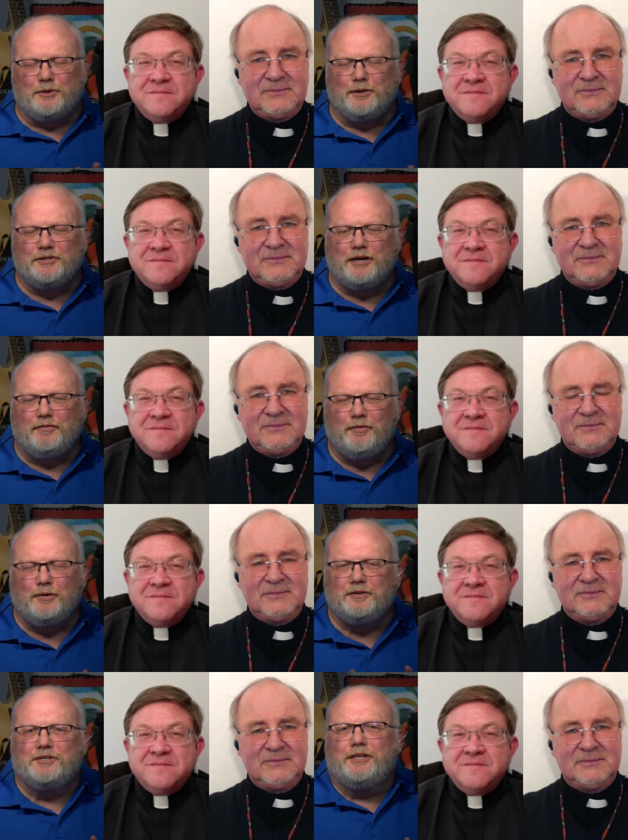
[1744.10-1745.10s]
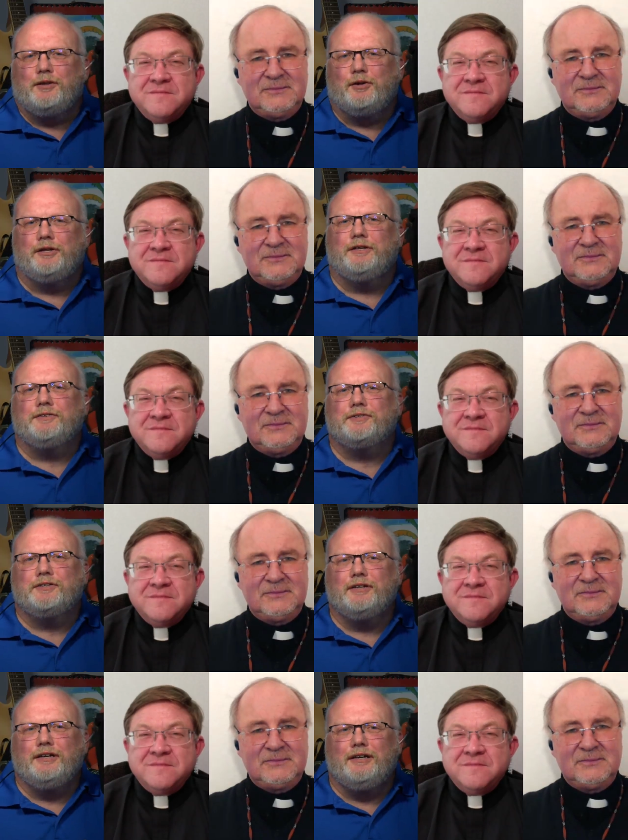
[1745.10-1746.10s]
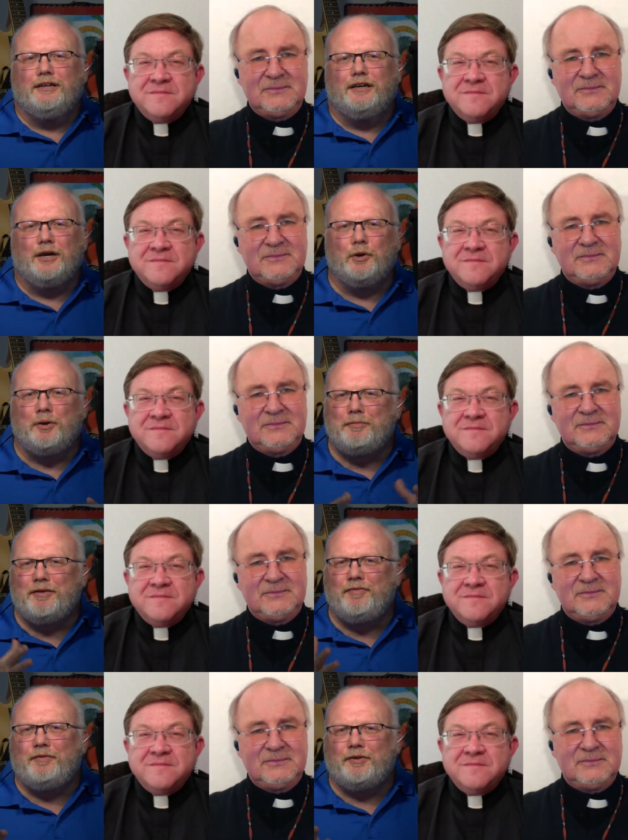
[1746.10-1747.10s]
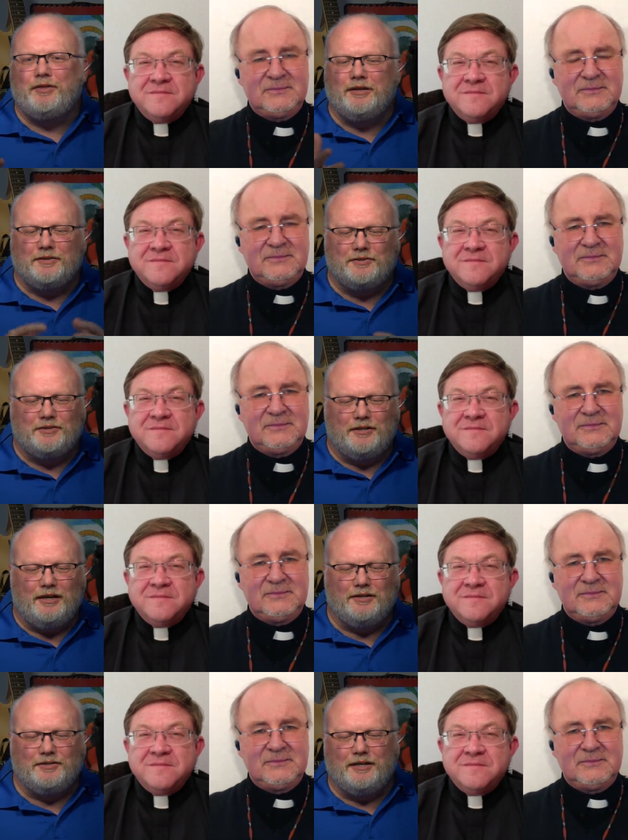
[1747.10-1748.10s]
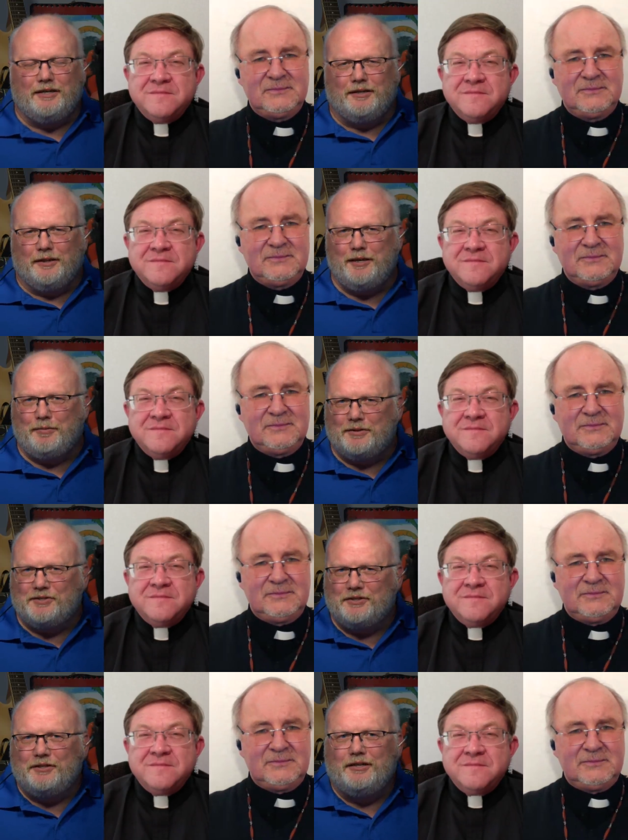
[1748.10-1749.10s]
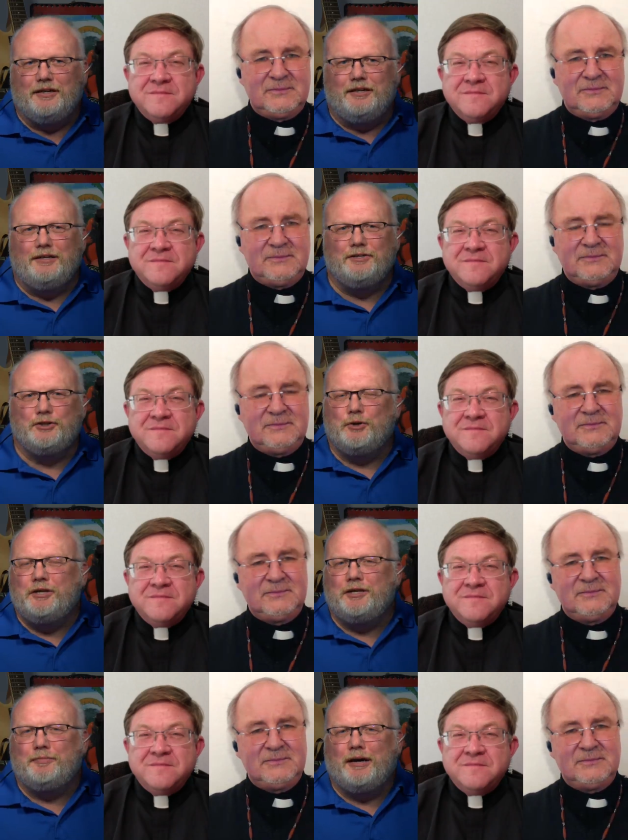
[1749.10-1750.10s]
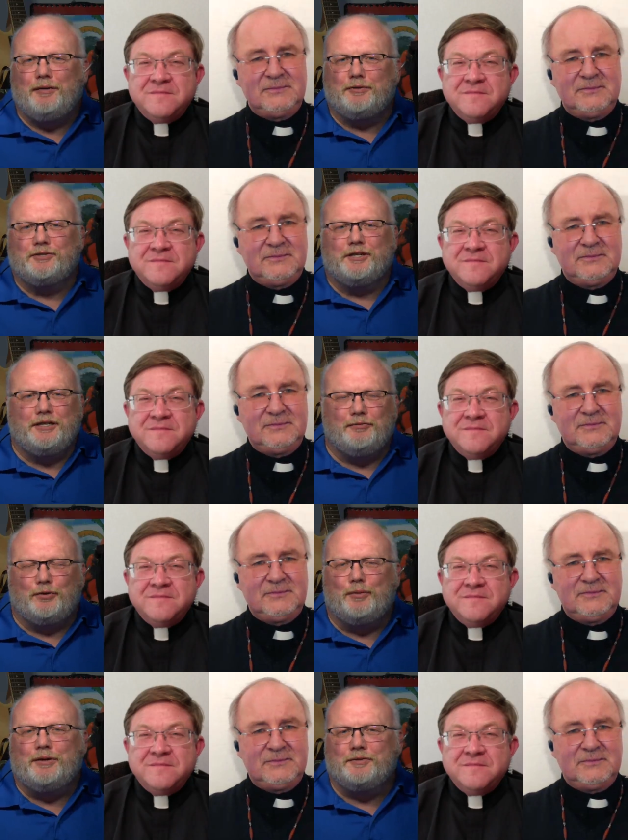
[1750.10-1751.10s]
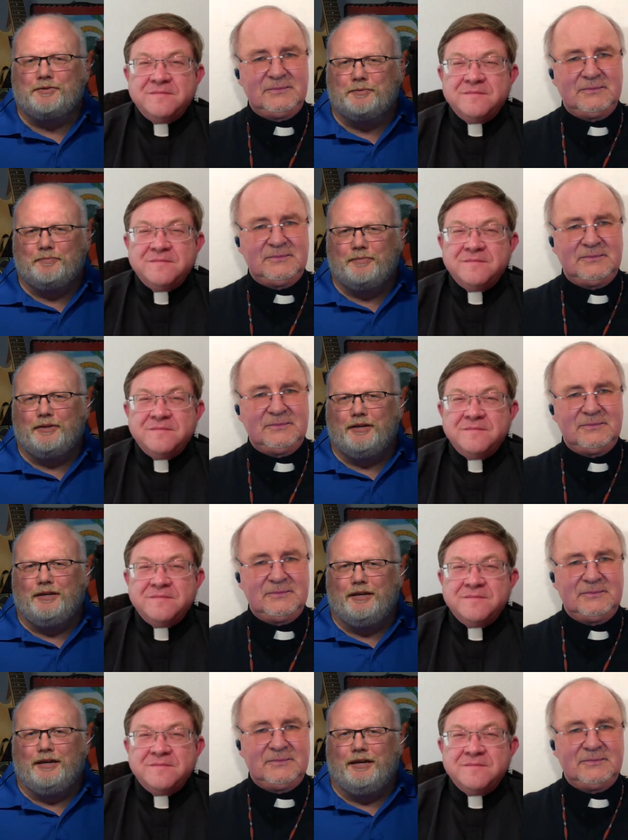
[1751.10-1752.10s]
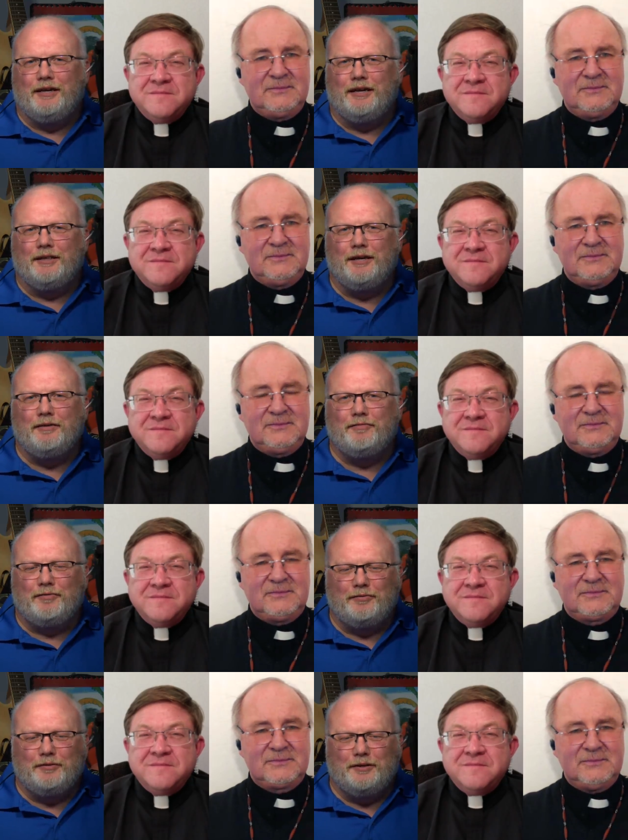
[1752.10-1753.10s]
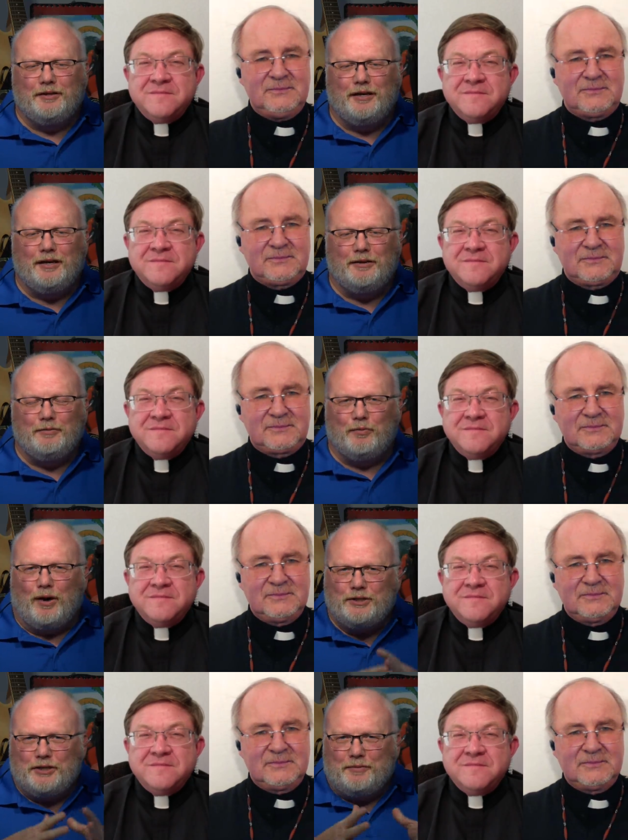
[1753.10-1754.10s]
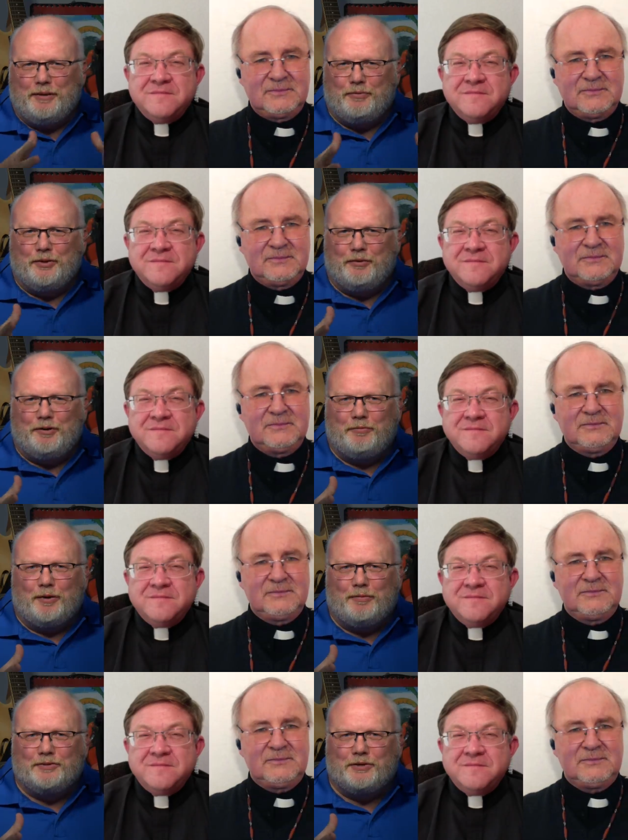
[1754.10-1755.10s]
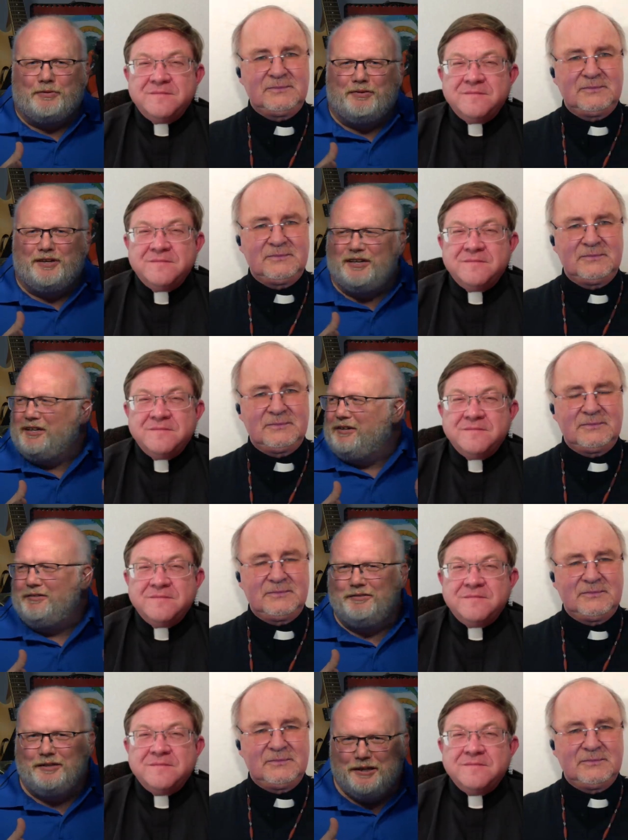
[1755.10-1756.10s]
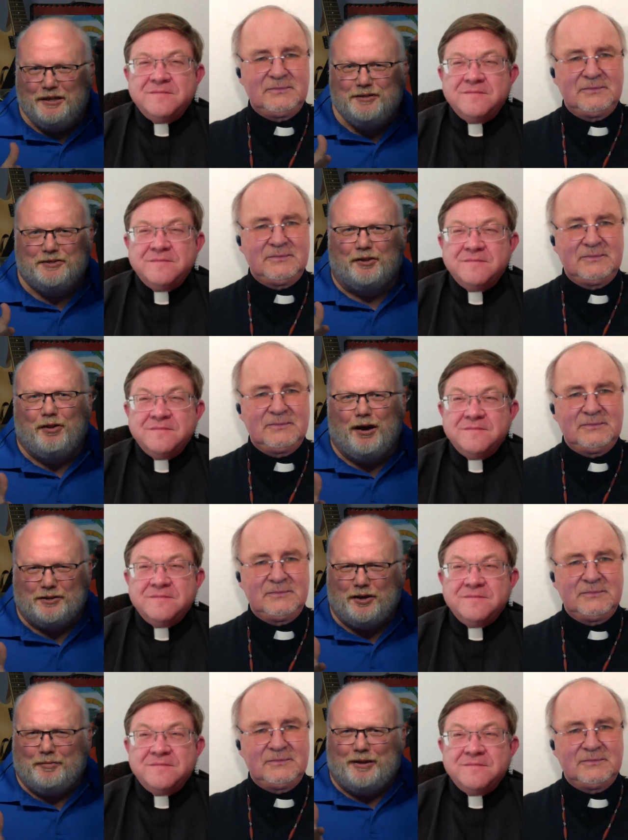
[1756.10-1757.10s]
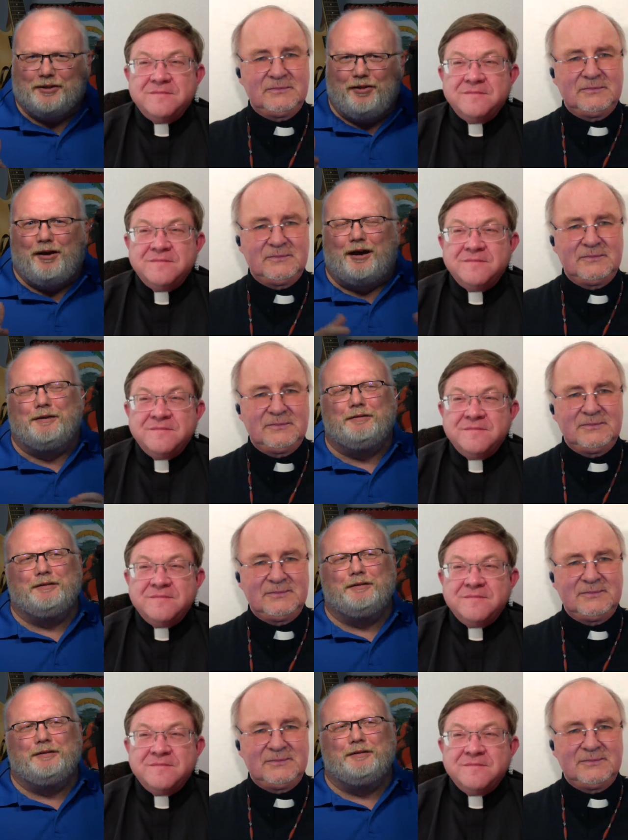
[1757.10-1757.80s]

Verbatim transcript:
Speaker 1: we close out, focus on holiness. One of my favorite things as a layperson is joining a Bible study of Romans, and I love watching other people when they read Romans, going, "It is the law. It's all about the law."